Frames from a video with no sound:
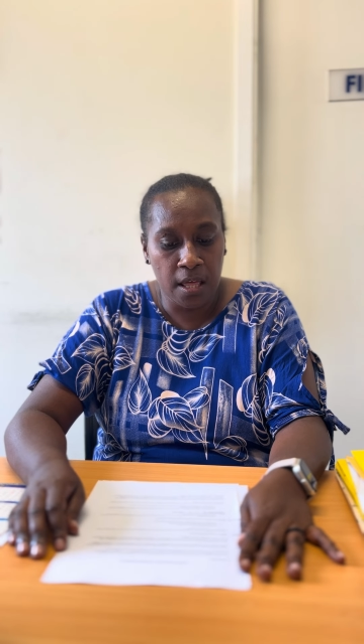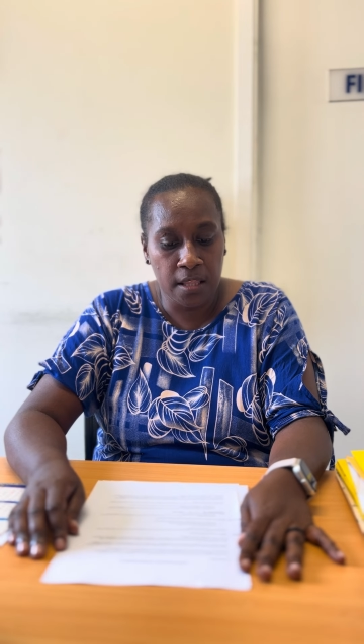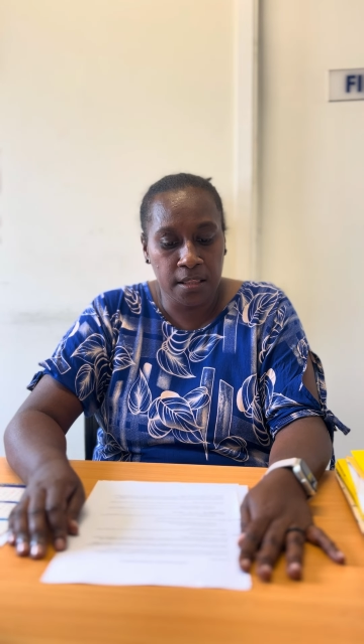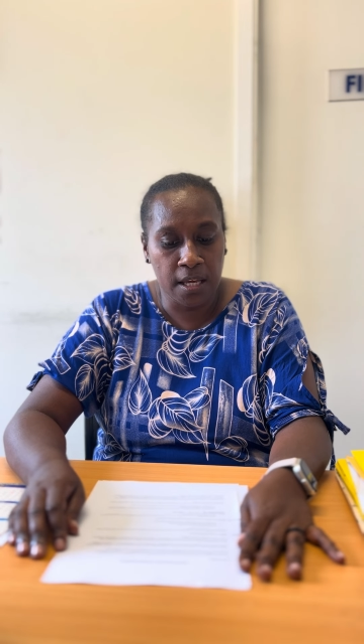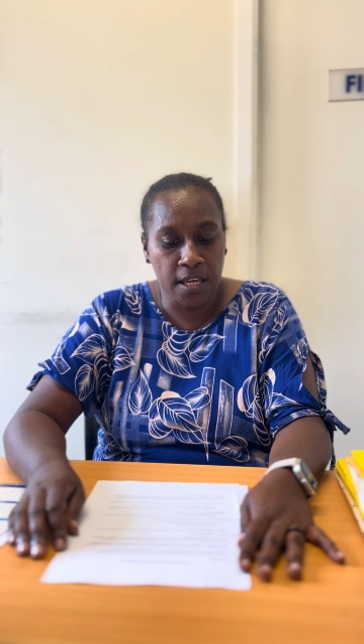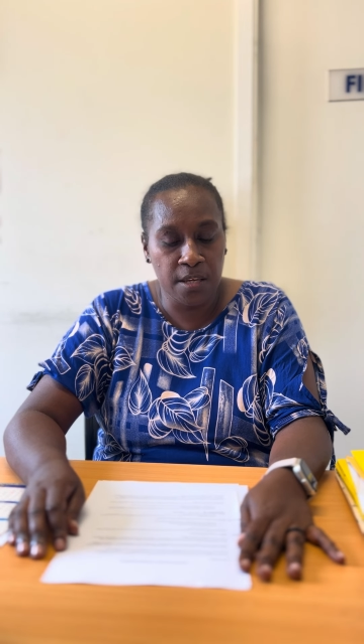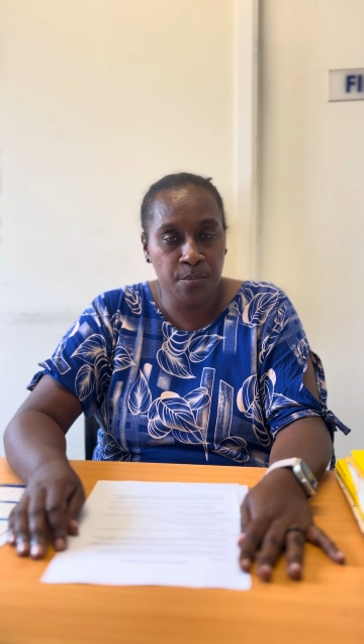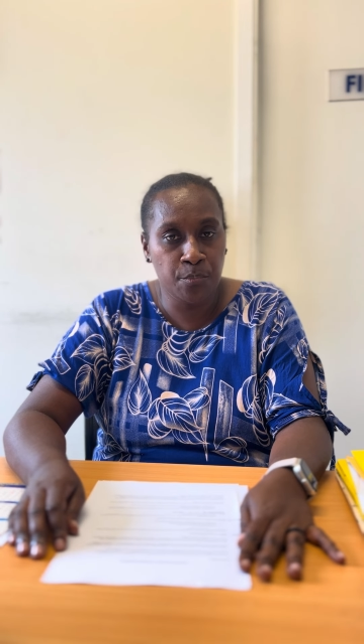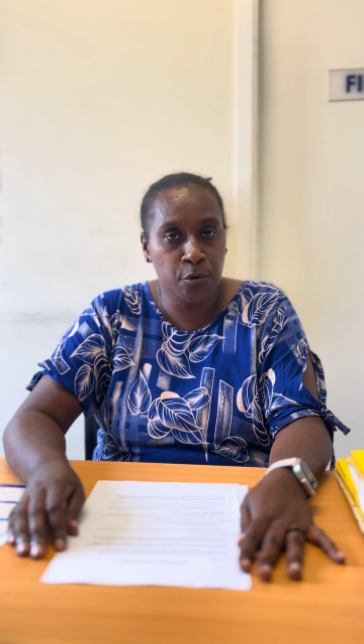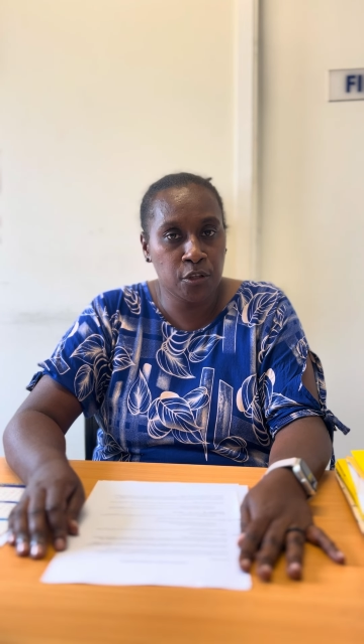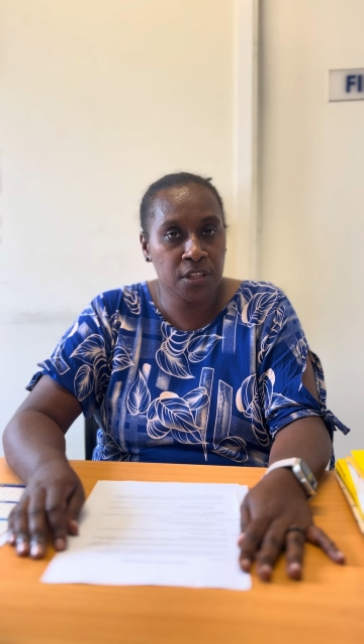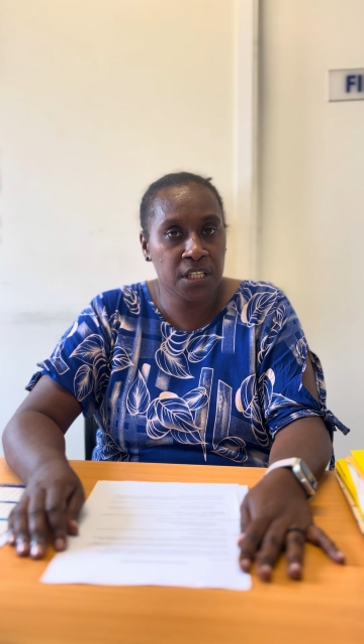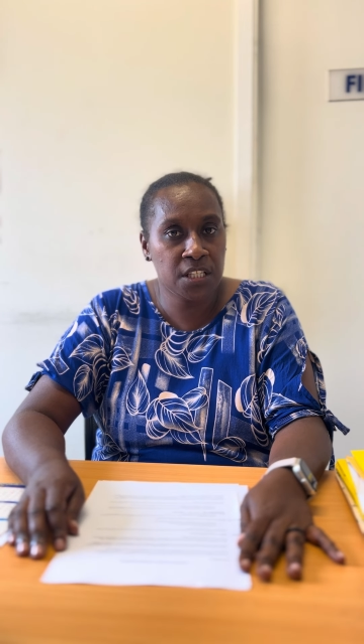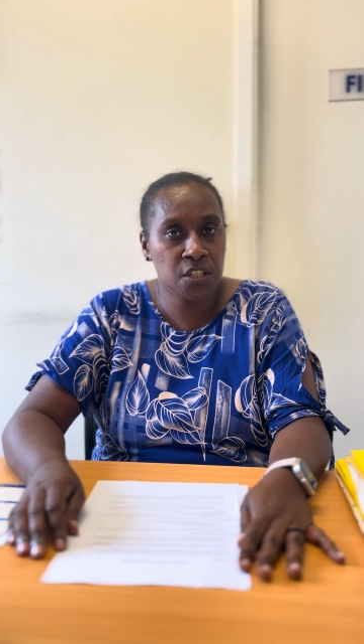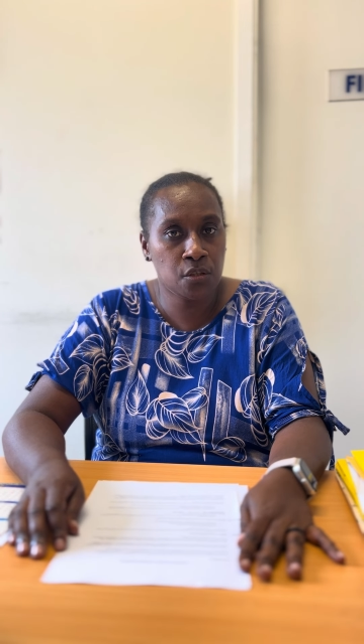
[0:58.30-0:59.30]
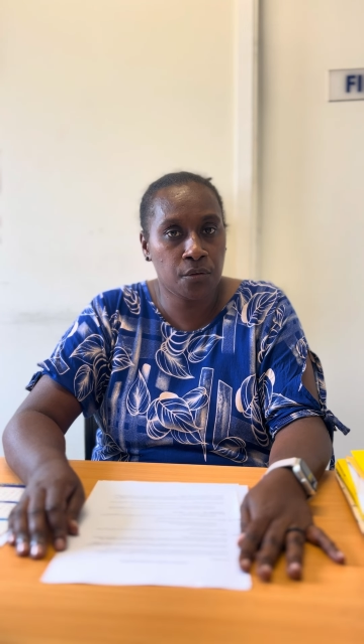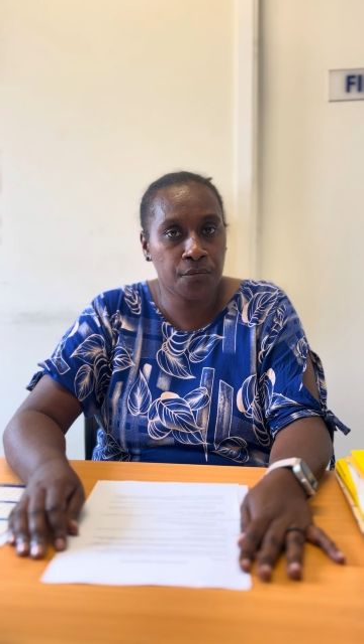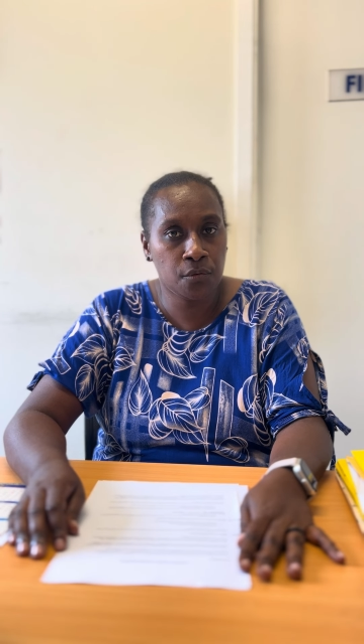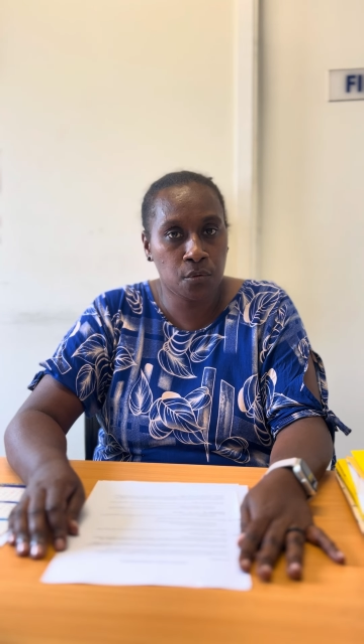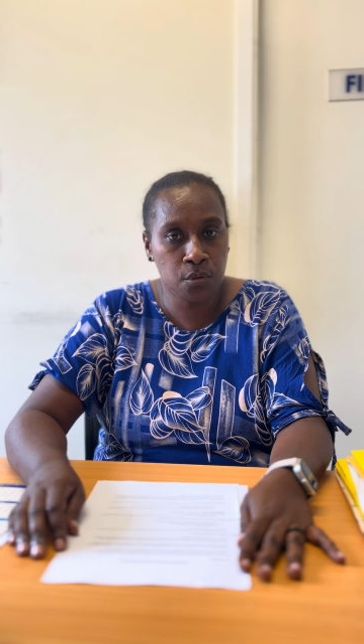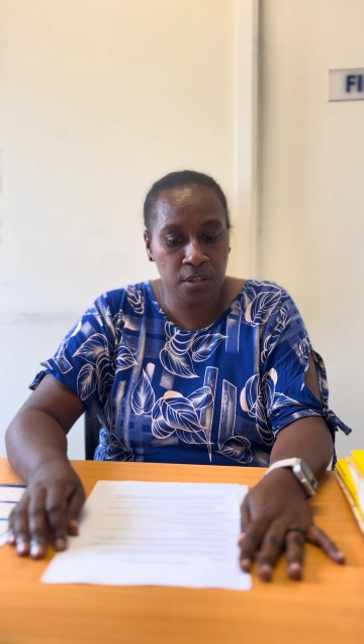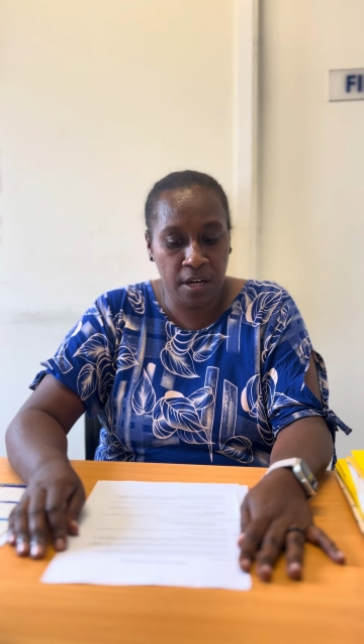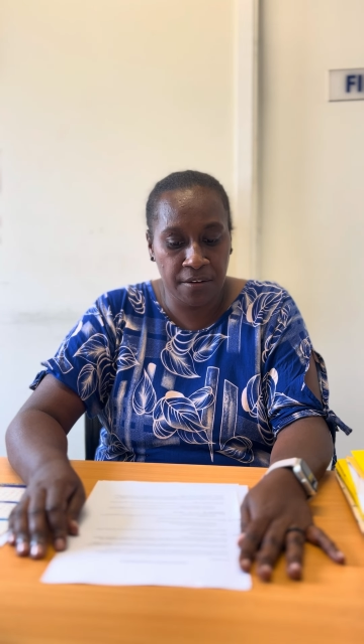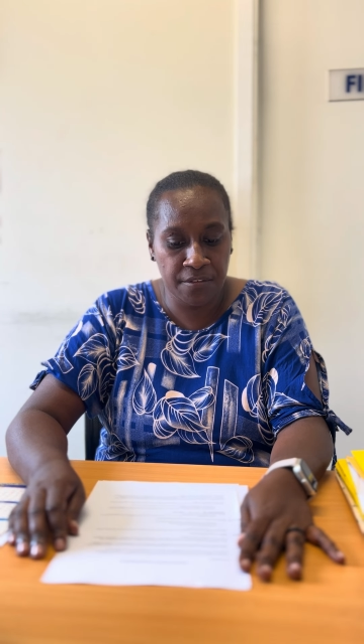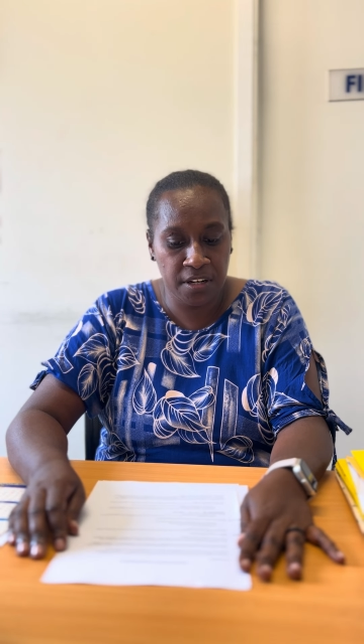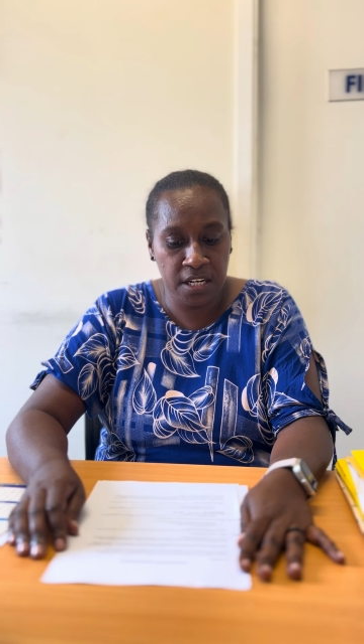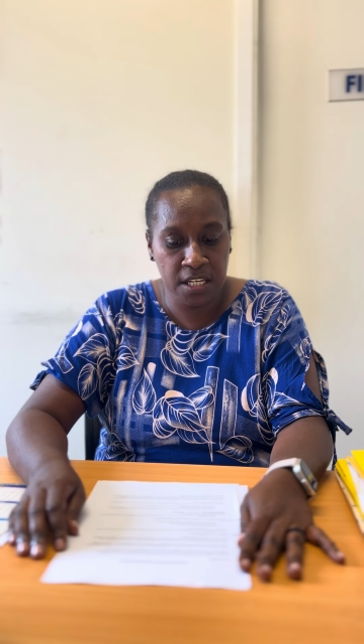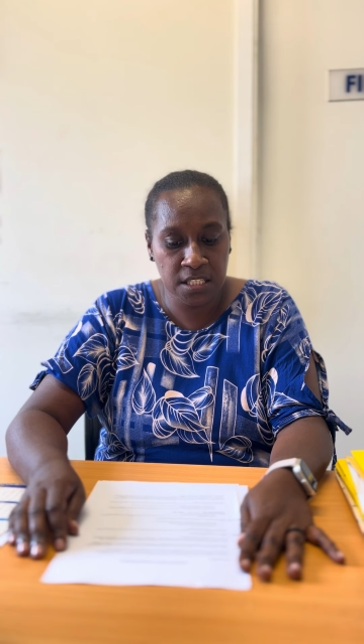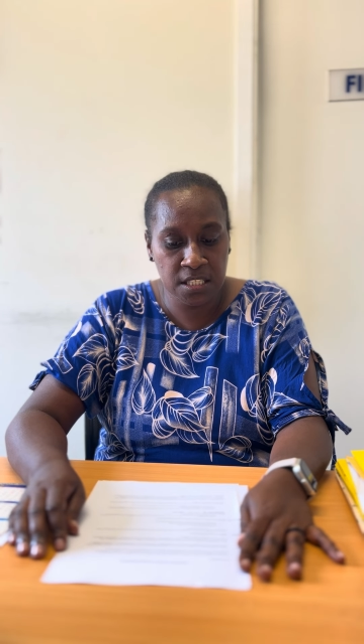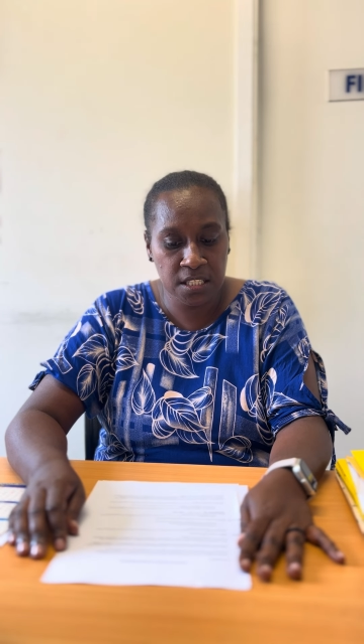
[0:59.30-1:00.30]
the importance of good
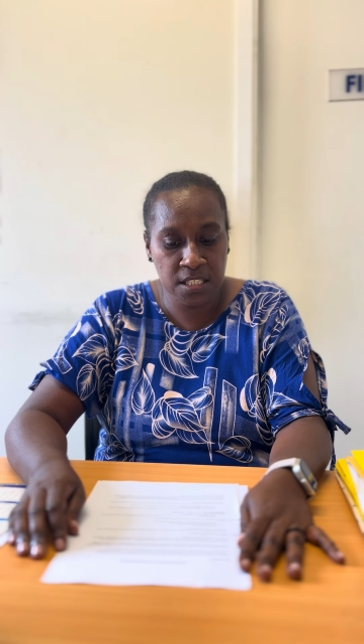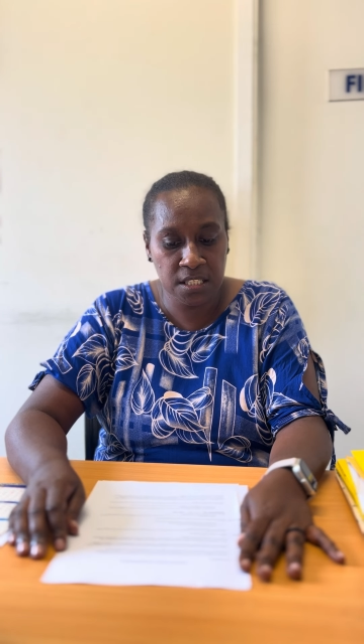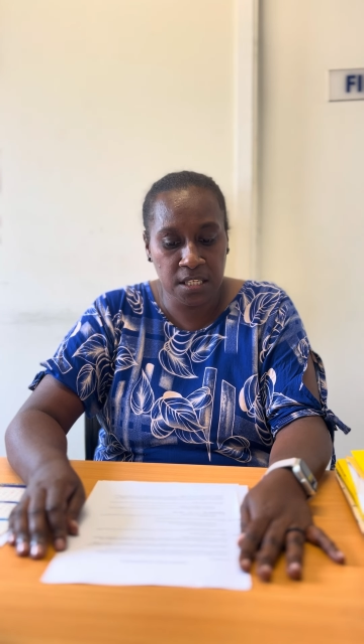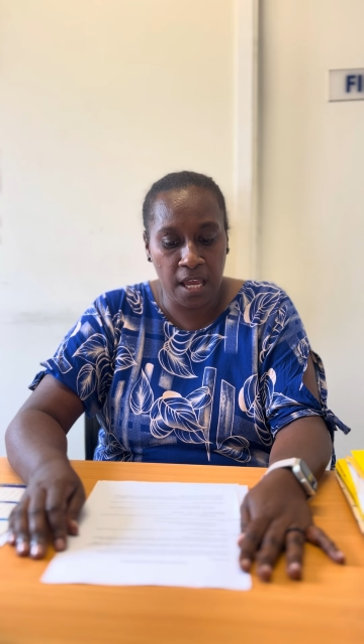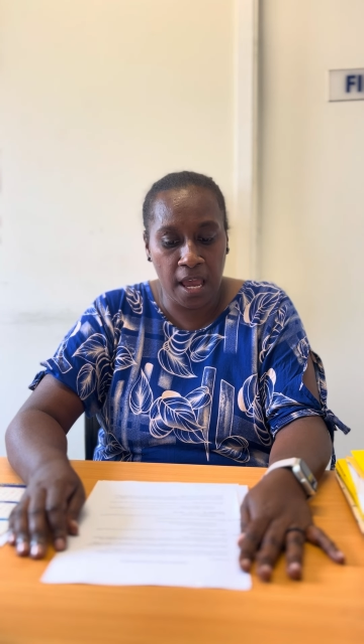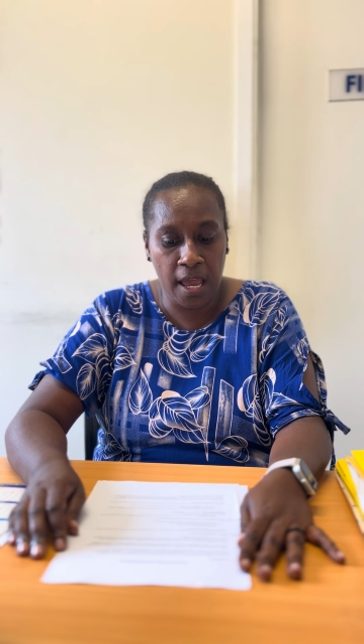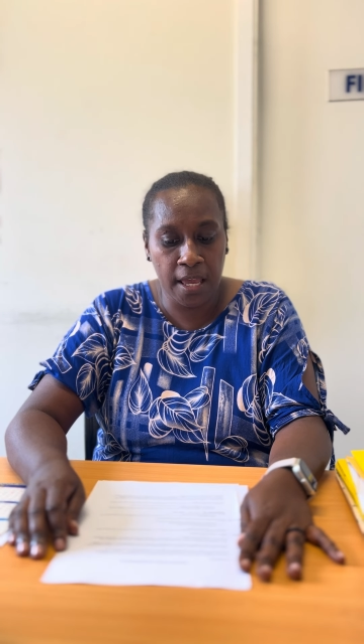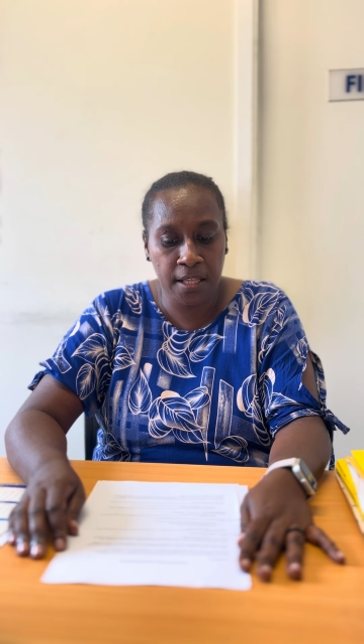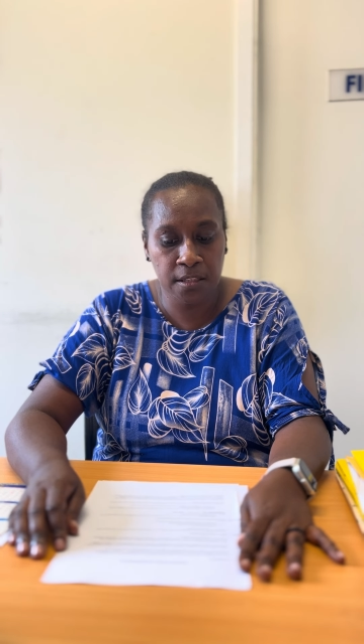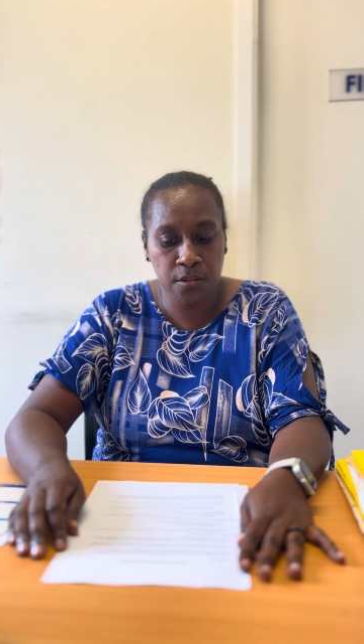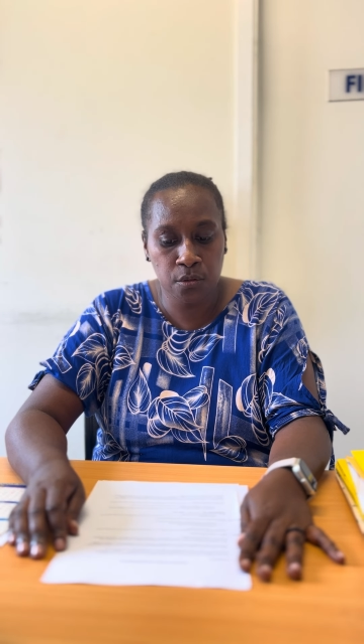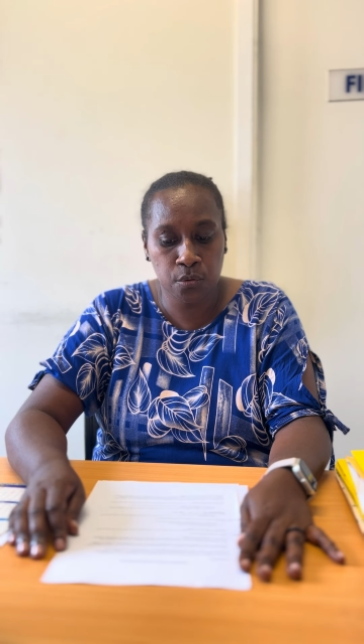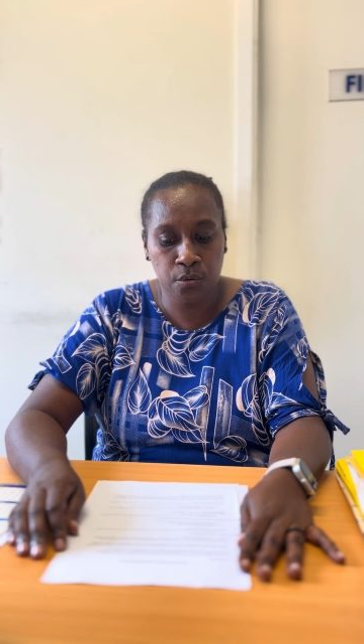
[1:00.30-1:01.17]
governance, and to